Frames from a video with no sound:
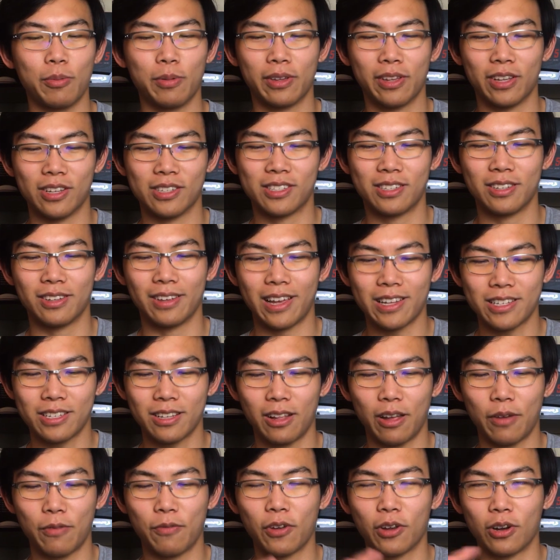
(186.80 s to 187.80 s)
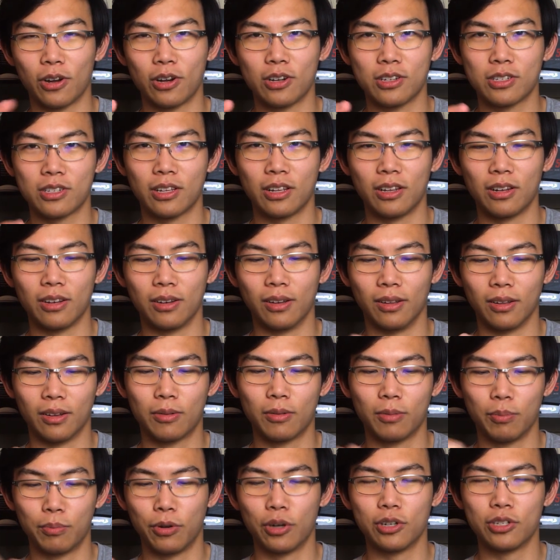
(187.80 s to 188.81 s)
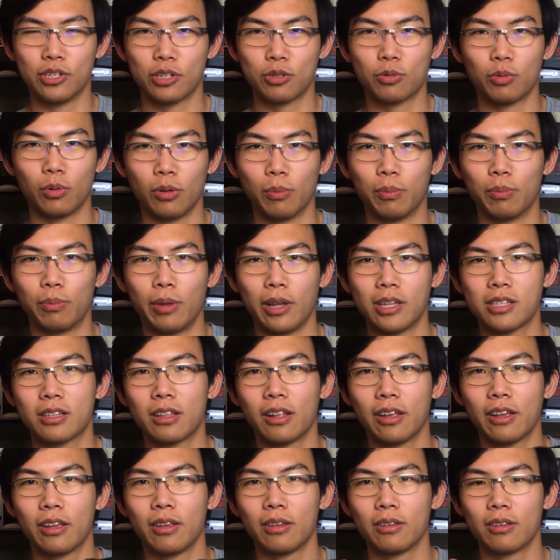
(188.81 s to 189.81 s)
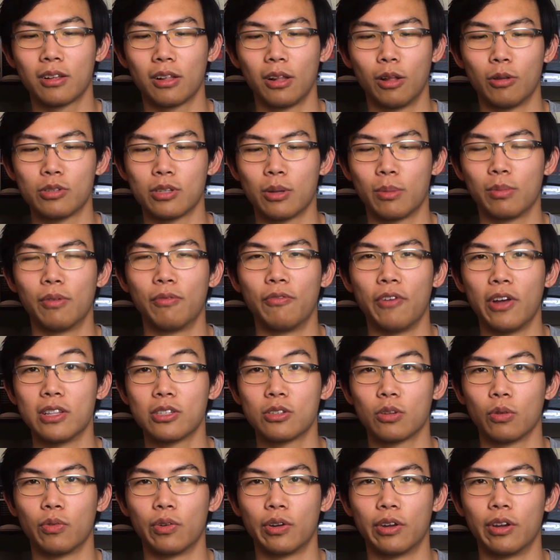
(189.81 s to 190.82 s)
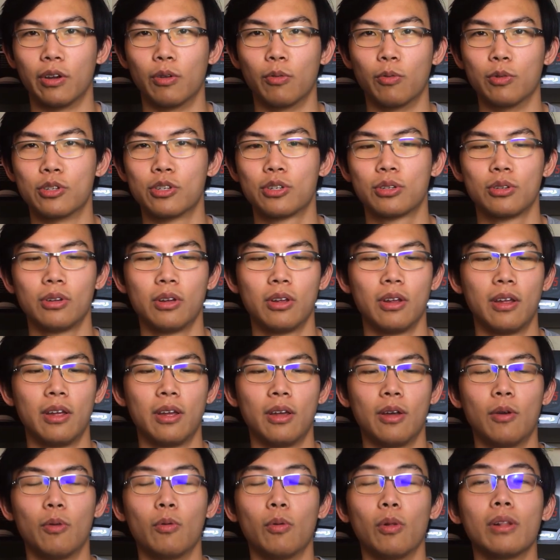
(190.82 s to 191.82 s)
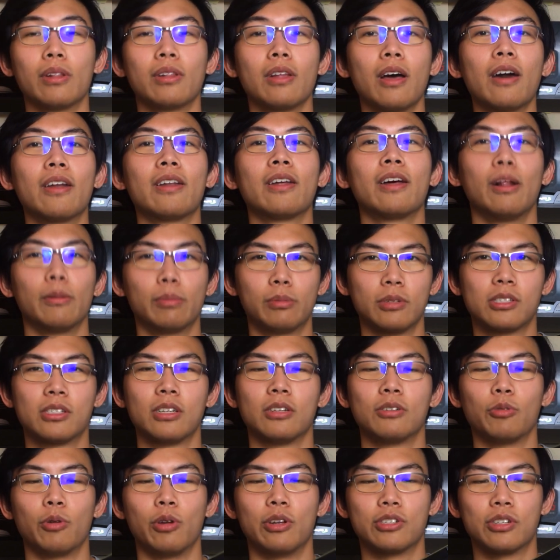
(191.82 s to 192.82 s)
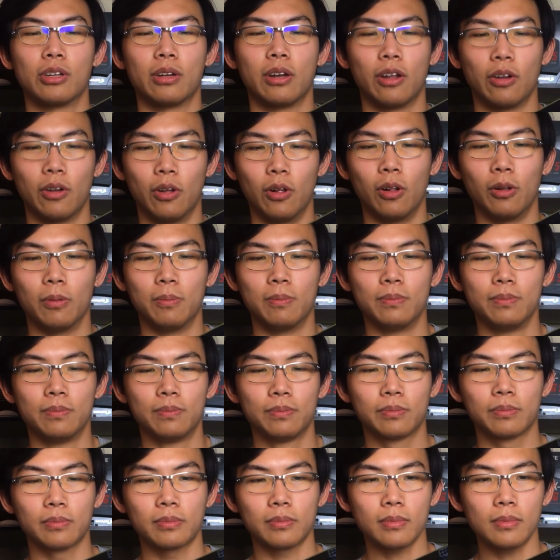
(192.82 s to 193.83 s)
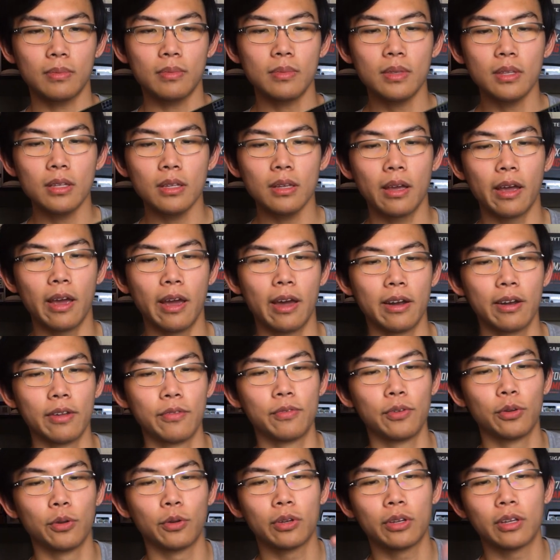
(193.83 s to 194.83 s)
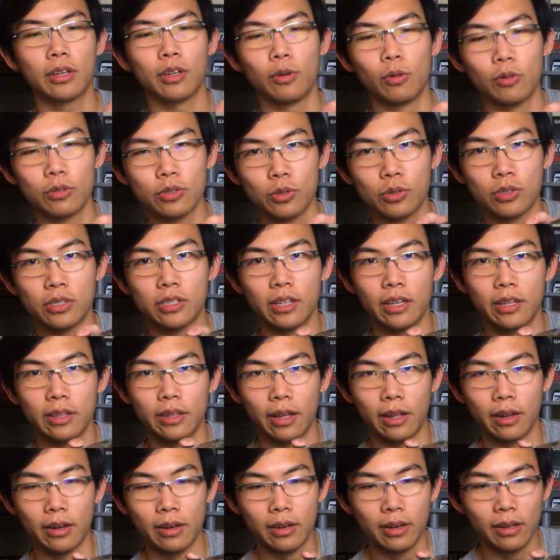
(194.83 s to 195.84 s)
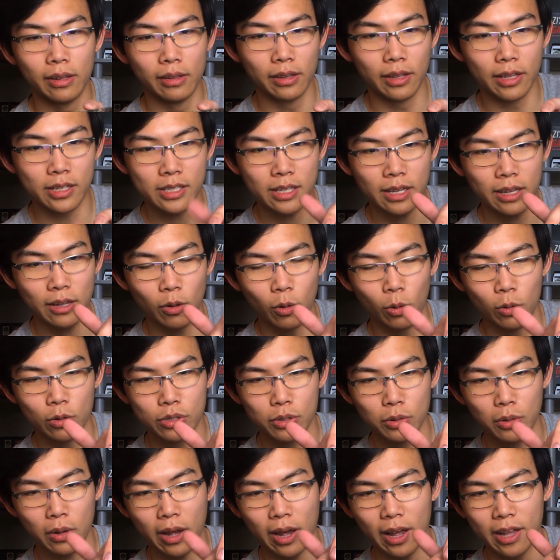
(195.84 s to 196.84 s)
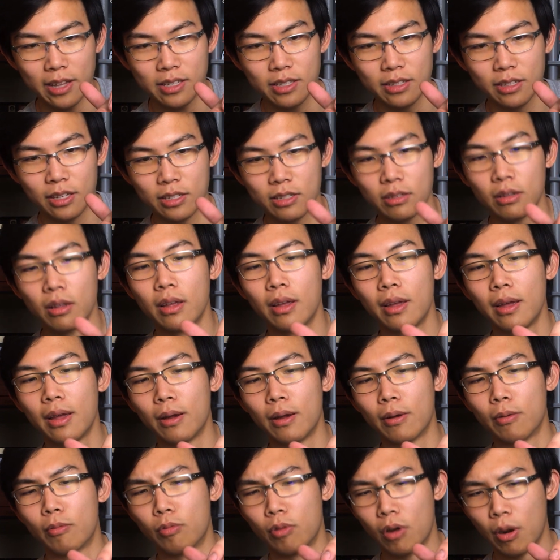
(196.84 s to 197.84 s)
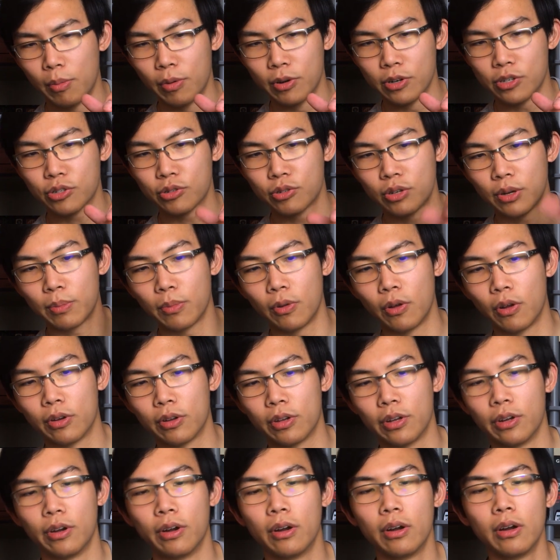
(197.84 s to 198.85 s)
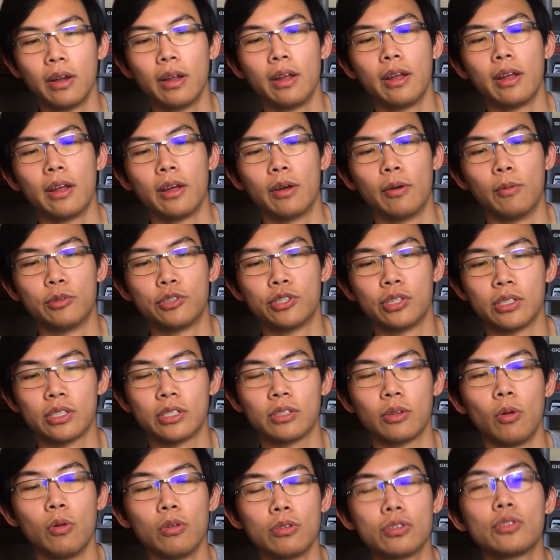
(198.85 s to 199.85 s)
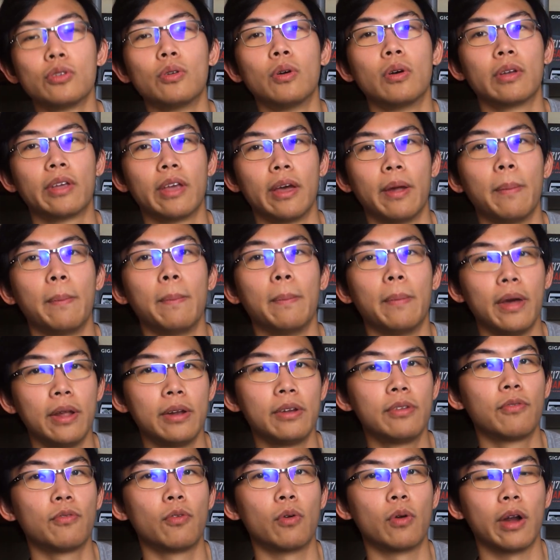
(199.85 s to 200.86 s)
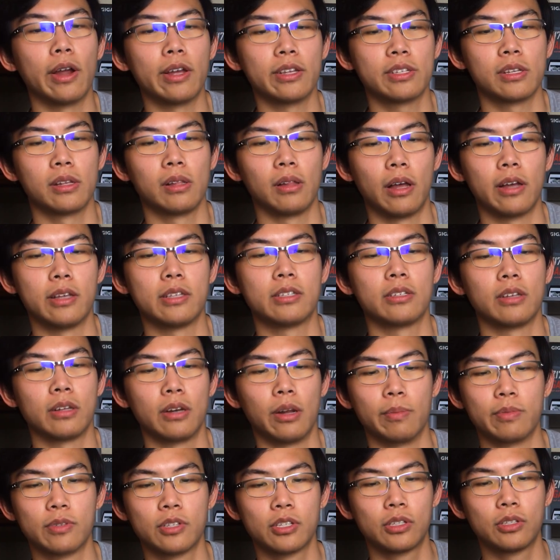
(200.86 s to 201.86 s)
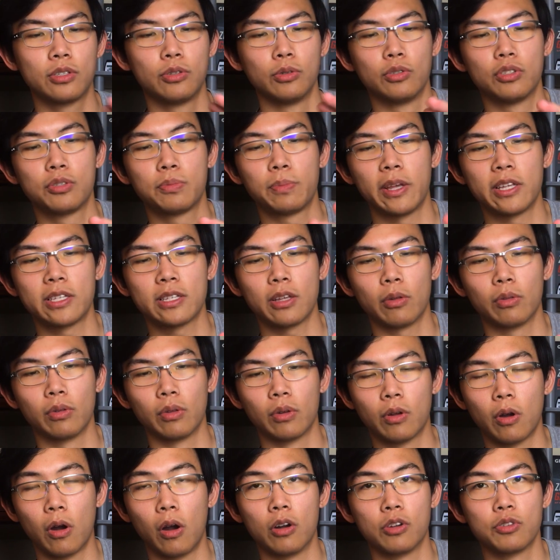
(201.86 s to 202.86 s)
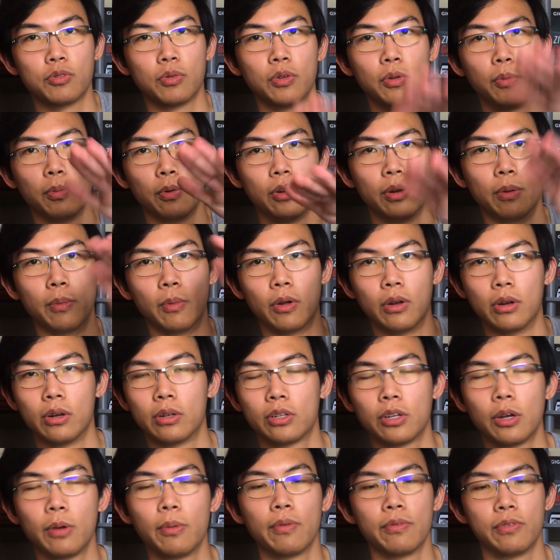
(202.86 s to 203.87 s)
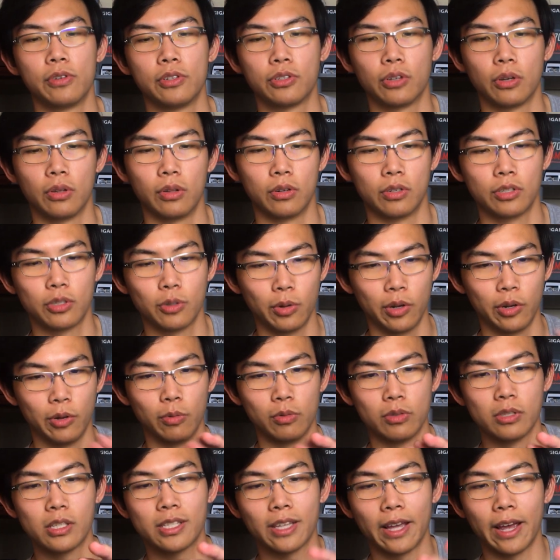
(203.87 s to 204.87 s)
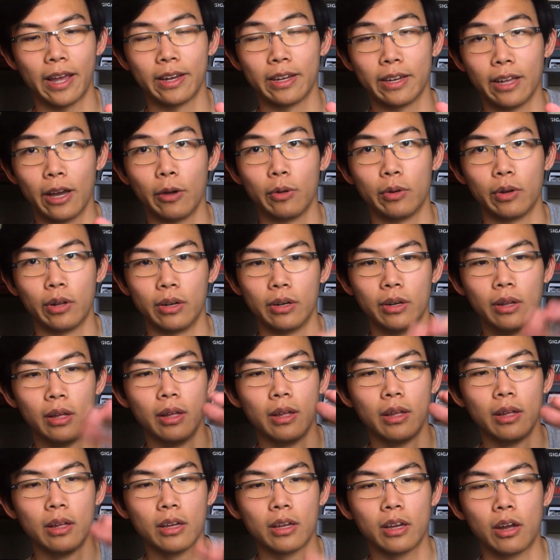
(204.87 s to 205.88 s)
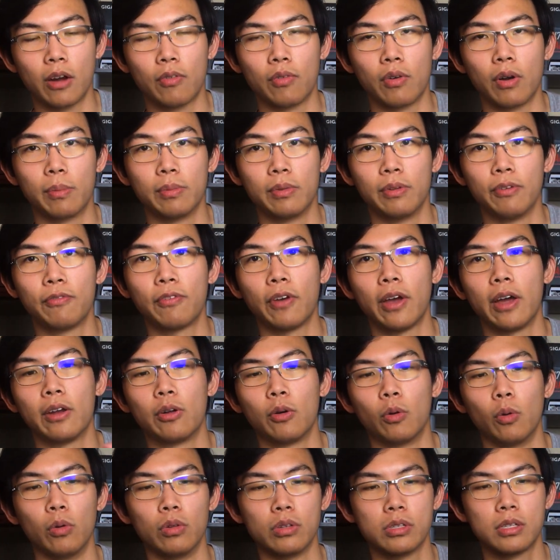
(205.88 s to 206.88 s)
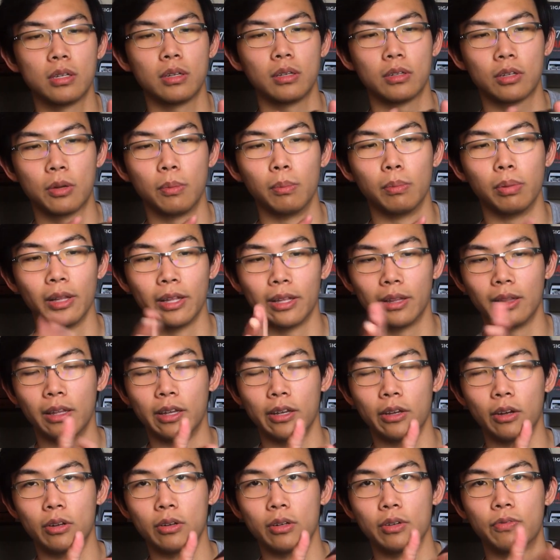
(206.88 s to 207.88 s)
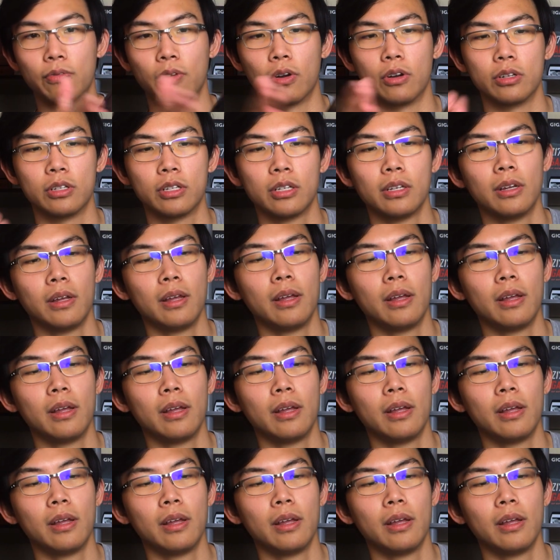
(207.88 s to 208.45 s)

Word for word: because the S L I fingers and the bridges will basically close up the vents over here, which will not help the situation at all. And if you can also see that this also has this rubber strip on here, which is also again meant for S L I setups to space out the cards when you put them on top of each other so they don't sag down and cover up the fan holes completely on the front.